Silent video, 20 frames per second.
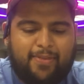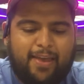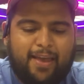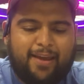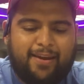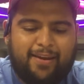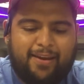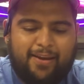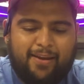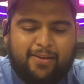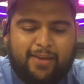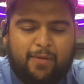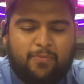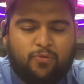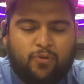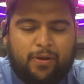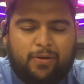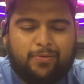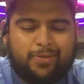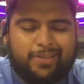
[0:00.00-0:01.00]
And then game
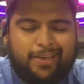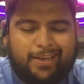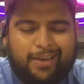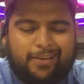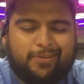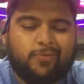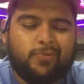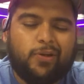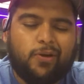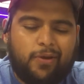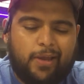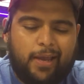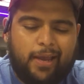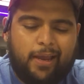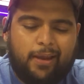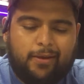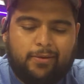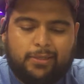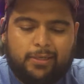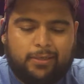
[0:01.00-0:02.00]
3 was like it wasn't
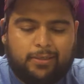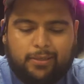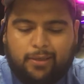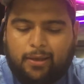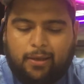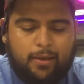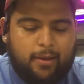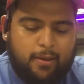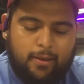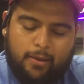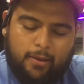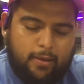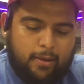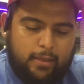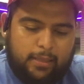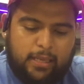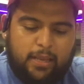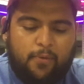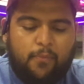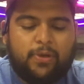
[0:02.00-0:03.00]
okay. It was just
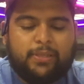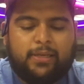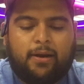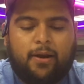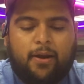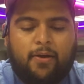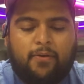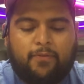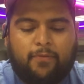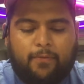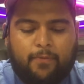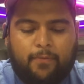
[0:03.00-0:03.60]
it wasn't enough.